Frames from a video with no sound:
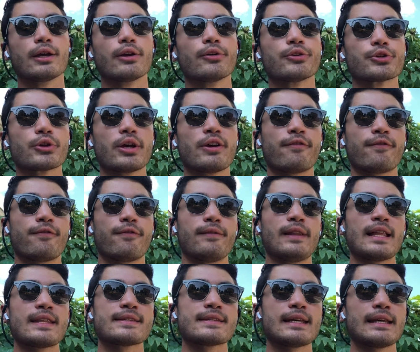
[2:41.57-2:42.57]
So if
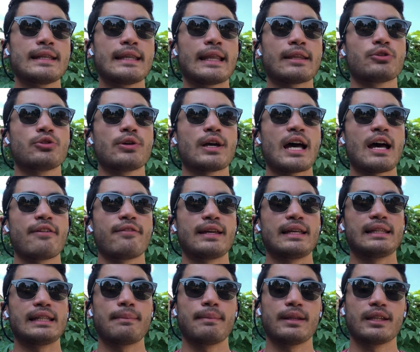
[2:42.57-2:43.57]
let's say that you have a
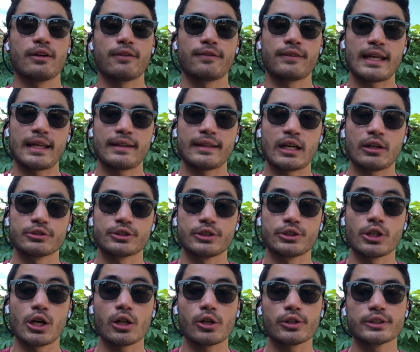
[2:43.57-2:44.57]
limit of
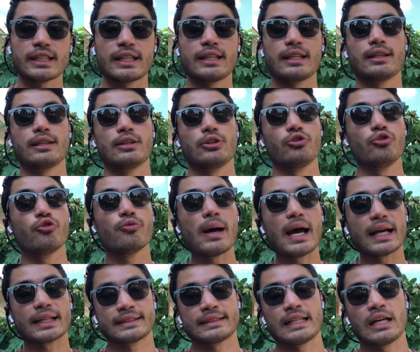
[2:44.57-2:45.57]
$10,000 and you've
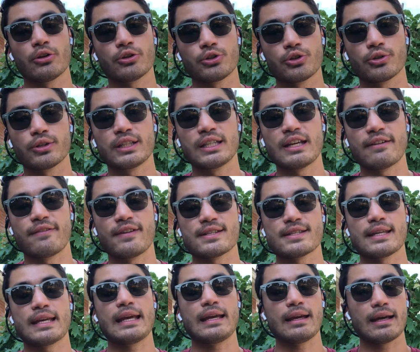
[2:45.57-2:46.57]
maxed out your
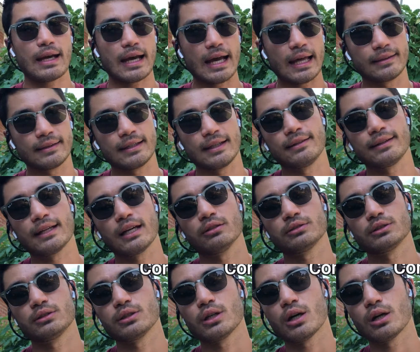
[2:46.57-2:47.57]
TFSA at
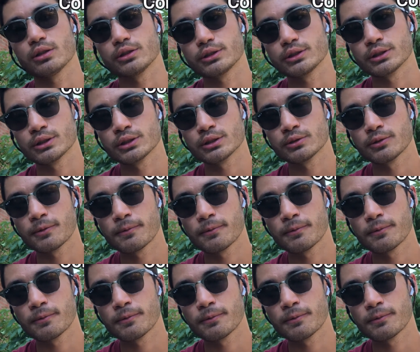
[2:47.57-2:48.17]
$10,000,